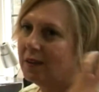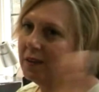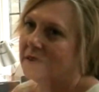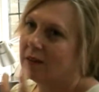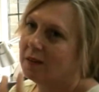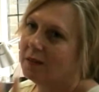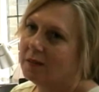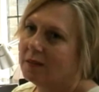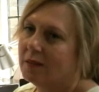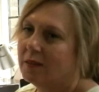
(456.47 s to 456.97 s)

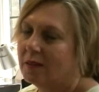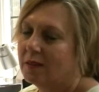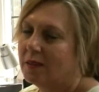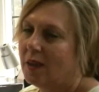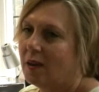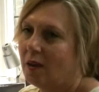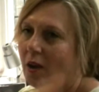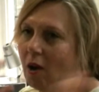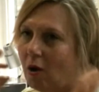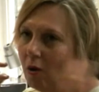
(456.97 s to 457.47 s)
you know,
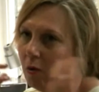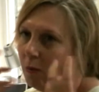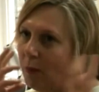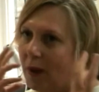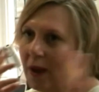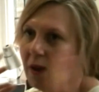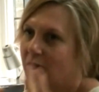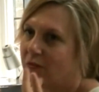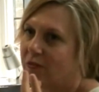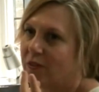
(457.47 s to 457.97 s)
that whole
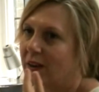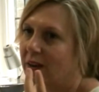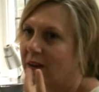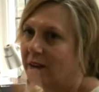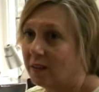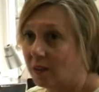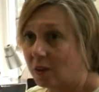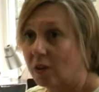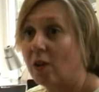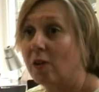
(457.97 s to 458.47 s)

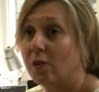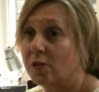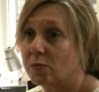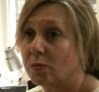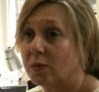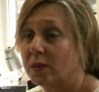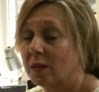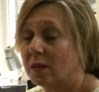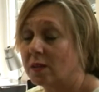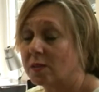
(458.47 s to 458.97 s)
paraphernalia that
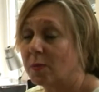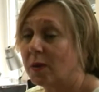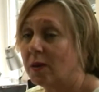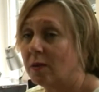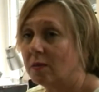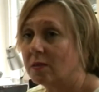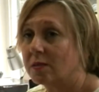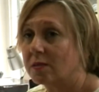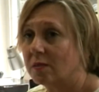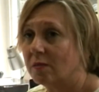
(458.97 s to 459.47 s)
goes with the
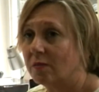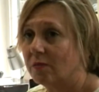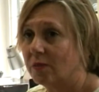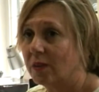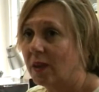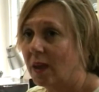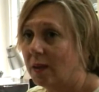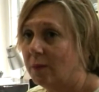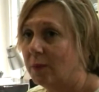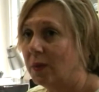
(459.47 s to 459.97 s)
experience of
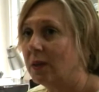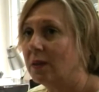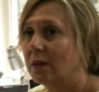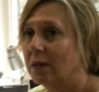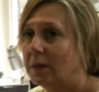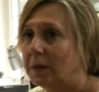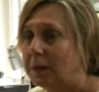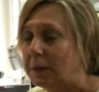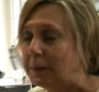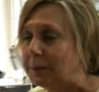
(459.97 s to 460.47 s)

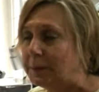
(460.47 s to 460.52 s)
gaming